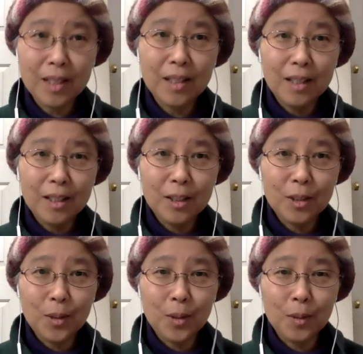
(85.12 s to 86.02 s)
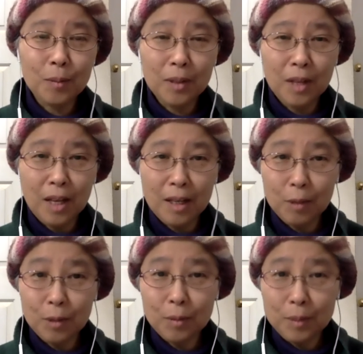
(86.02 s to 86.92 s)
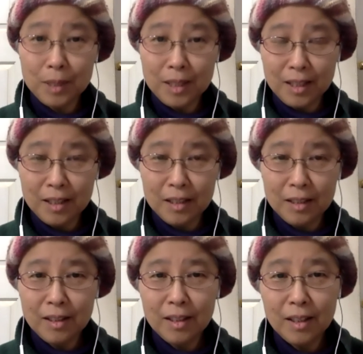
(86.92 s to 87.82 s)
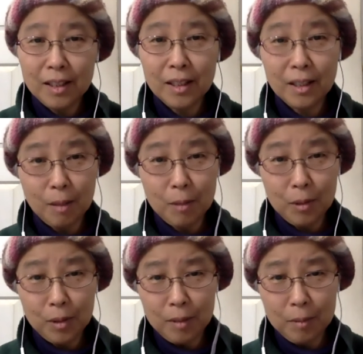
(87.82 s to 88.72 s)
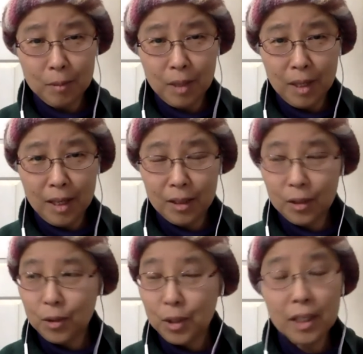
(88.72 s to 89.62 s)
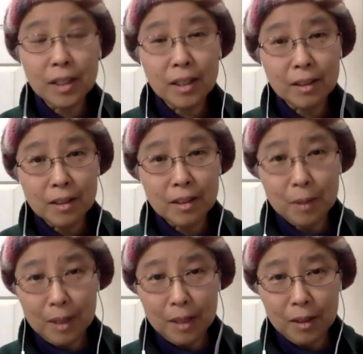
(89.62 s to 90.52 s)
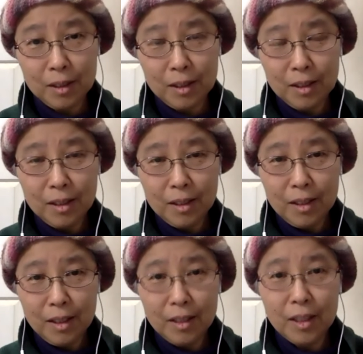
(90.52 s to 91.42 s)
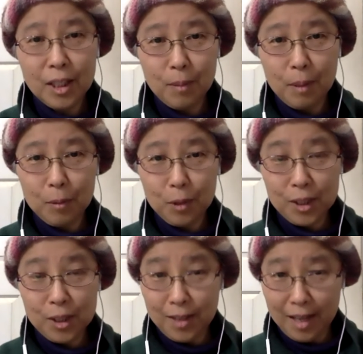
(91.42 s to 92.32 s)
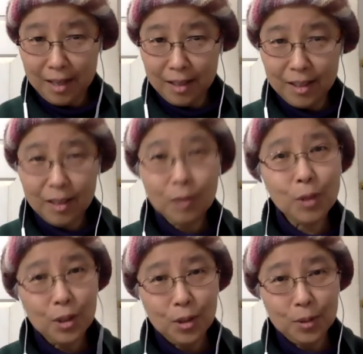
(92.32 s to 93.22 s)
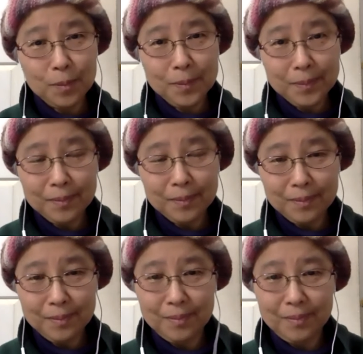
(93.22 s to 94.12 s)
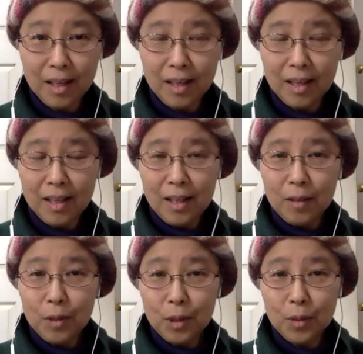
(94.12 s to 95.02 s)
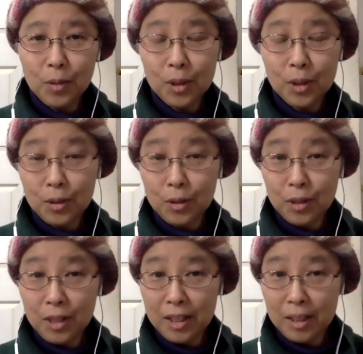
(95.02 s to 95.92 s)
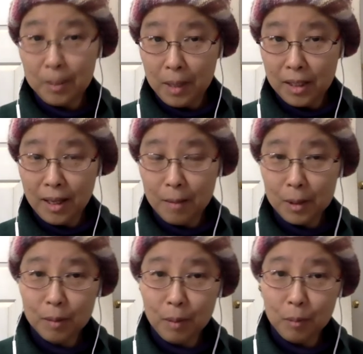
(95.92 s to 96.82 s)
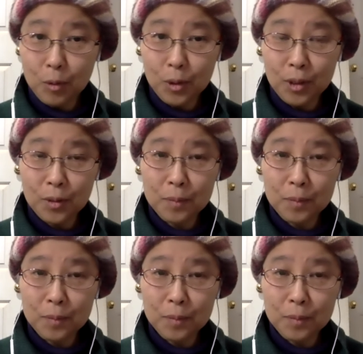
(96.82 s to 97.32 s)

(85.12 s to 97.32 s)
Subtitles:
So I will be thinking about him and creating something in his memory today with you. We are going to create a pandemic memorial,